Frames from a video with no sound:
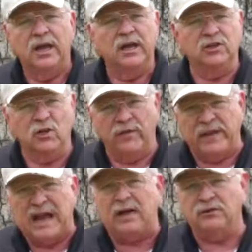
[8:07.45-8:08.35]
it is on
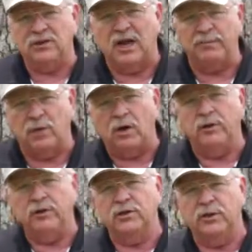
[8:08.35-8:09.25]
the outside part
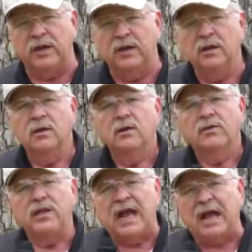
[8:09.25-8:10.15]
of the tree.
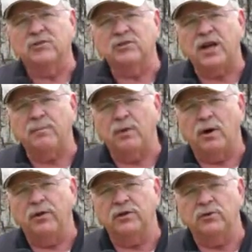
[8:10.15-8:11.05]
The outside
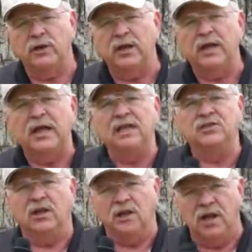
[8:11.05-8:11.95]
part of the tree
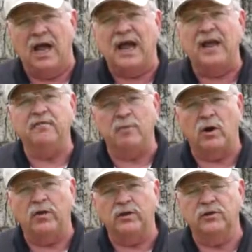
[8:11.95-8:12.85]
is the live
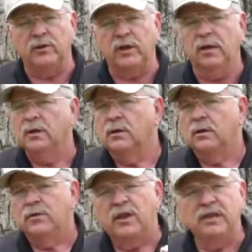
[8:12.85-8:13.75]
part of the tree.
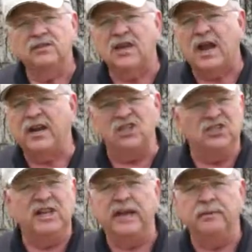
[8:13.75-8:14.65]
The inside is
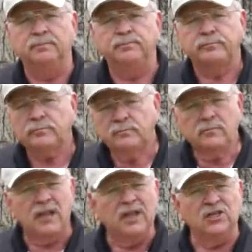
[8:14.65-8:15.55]
dead.
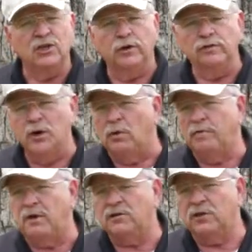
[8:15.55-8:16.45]
It serves no
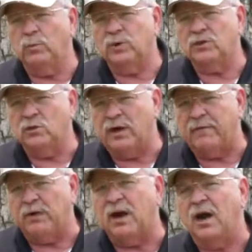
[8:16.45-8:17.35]
function
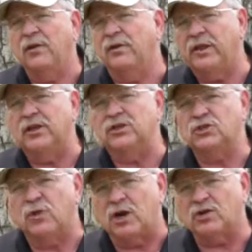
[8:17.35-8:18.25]
whatsoever other than to
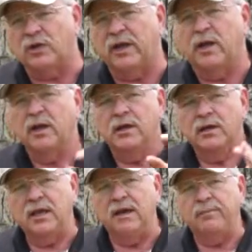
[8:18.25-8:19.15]
structurally
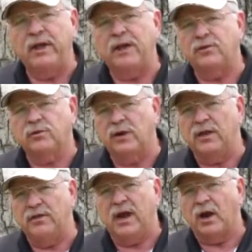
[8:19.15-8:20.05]
keep that
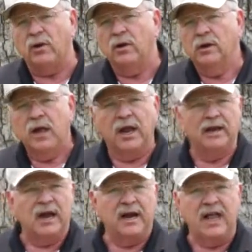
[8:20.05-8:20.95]
tree there and
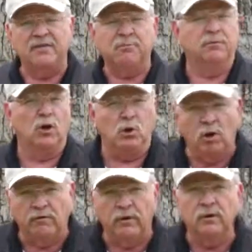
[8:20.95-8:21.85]
not have it
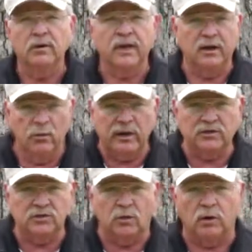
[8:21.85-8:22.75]
blow over in a
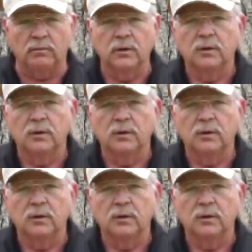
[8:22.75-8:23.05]
windstorm.